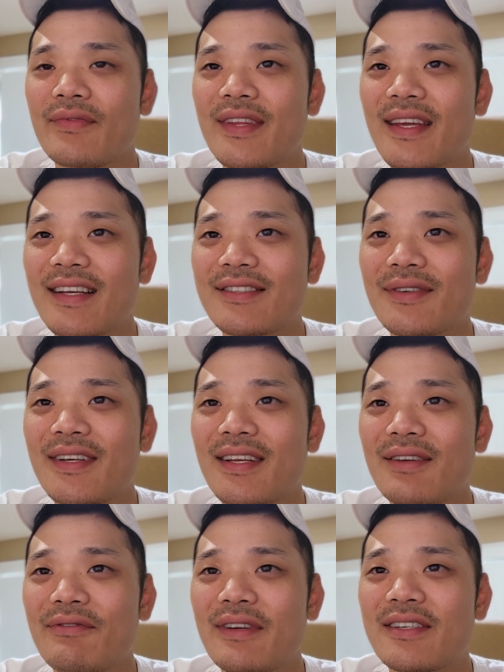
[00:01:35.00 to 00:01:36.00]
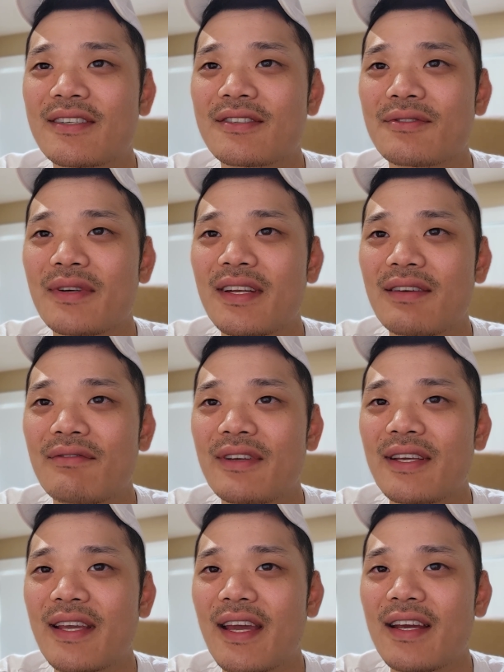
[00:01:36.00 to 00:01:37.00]
The X3D features 3D
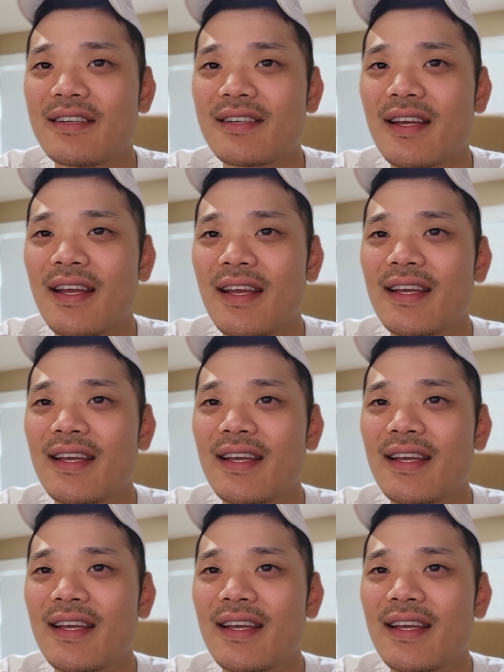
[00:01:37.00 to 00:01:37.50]
V-cache.